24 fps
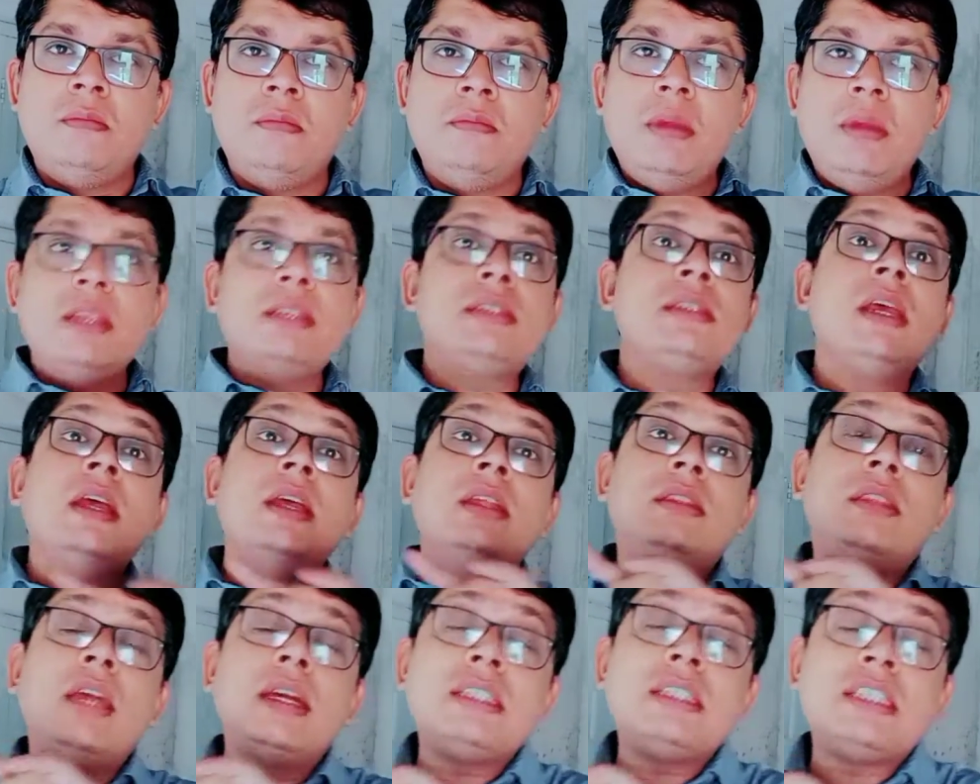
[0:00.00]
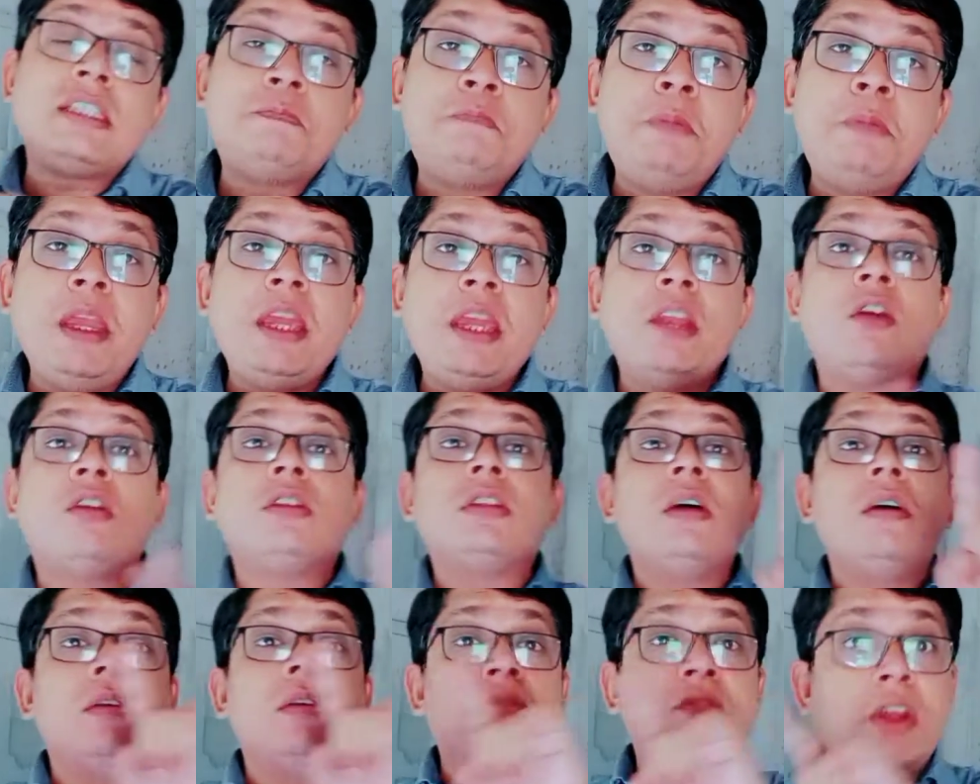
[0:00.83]
Means the speed or
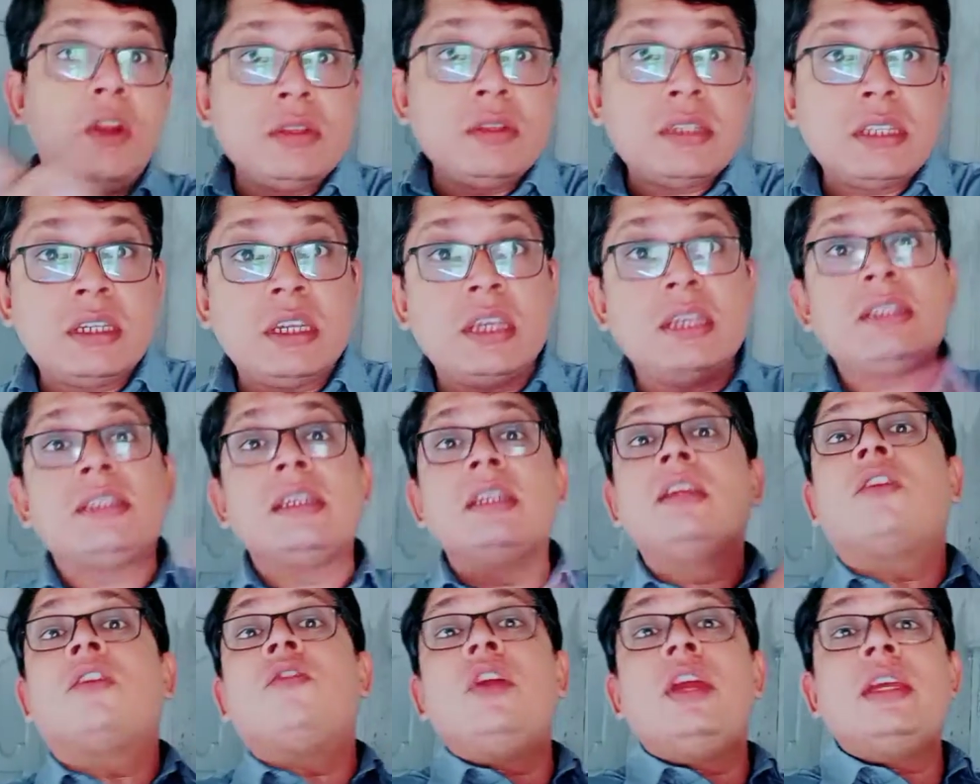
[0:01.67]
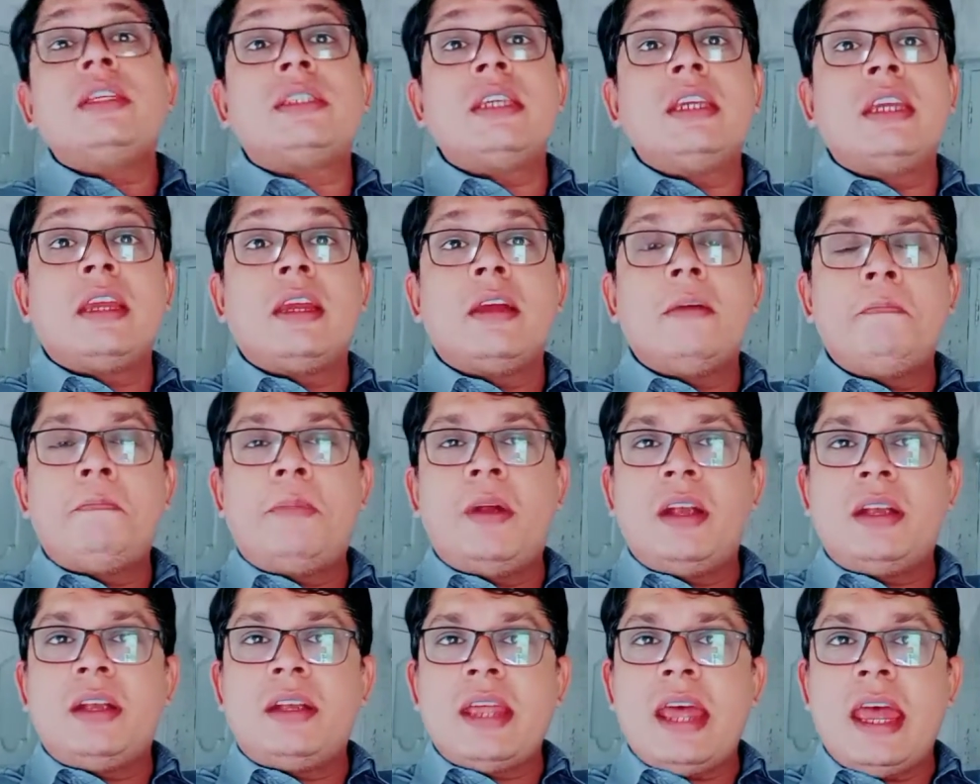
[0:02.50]
the velocity is increasing
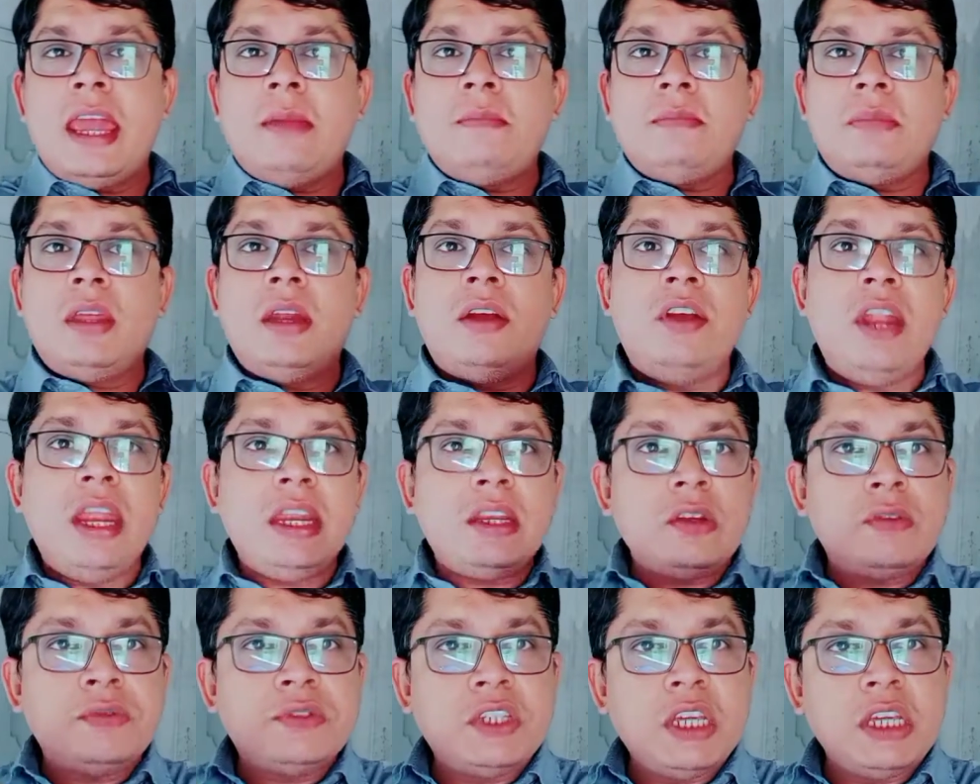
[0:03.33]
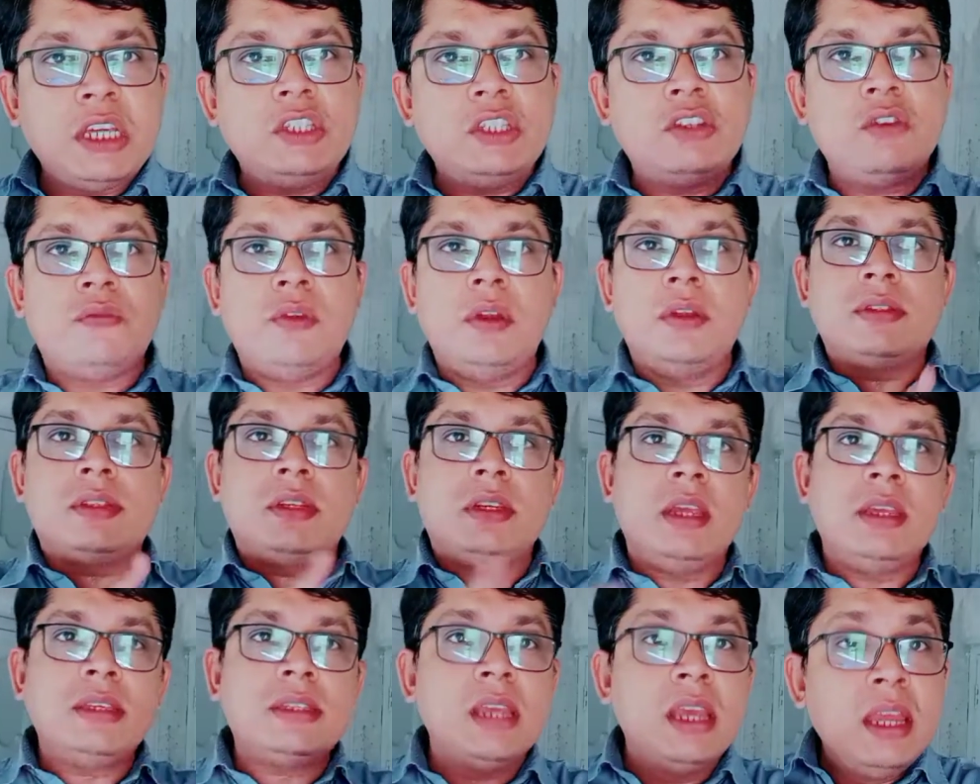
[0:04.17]
per time. The rate of change of
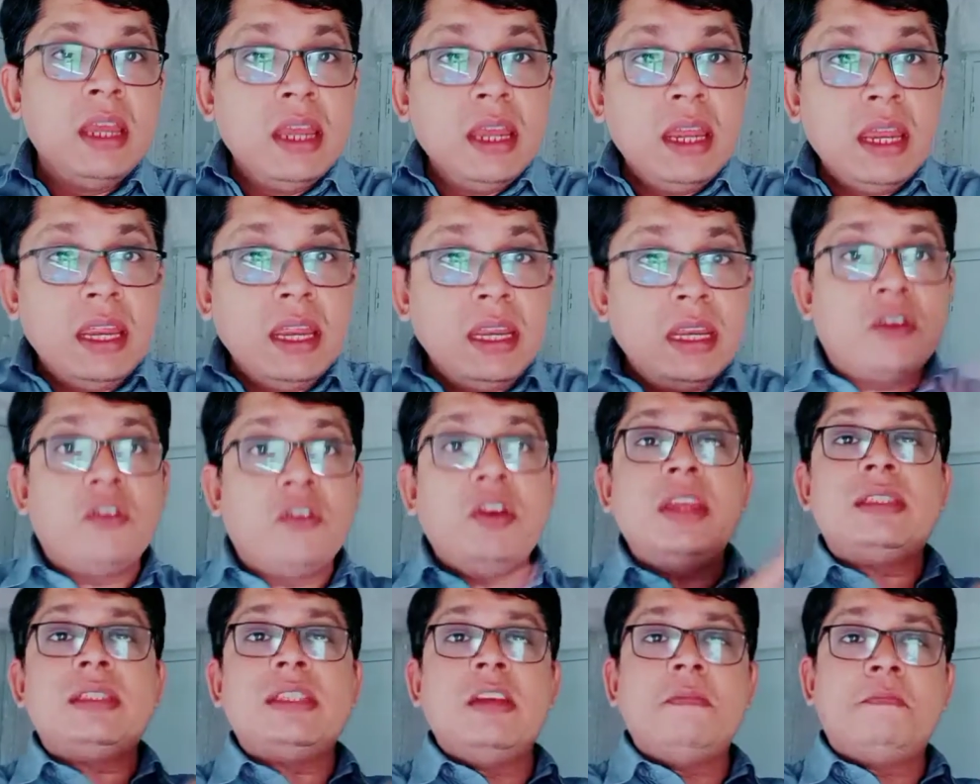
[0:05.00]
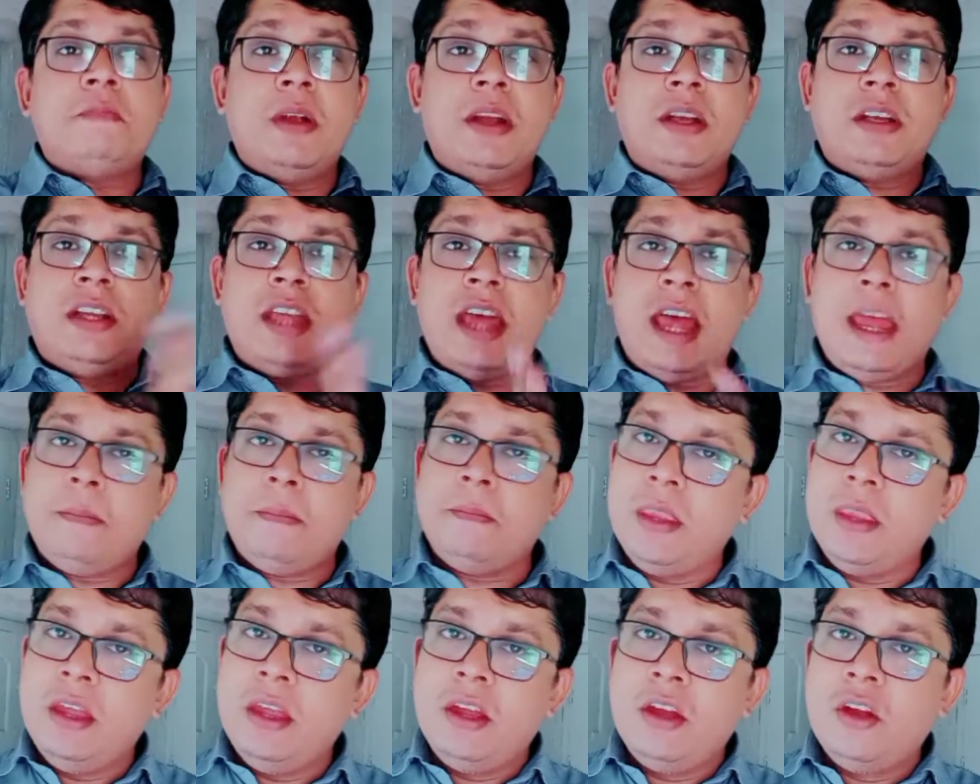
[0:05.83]
velocity is increasing per
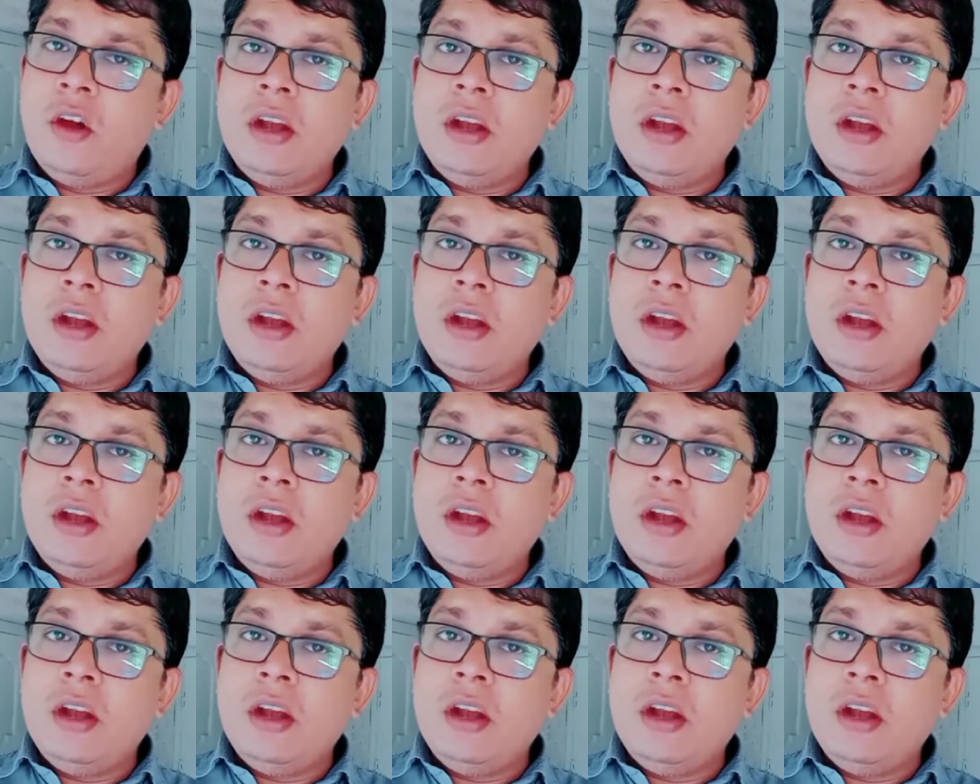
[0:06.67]
time.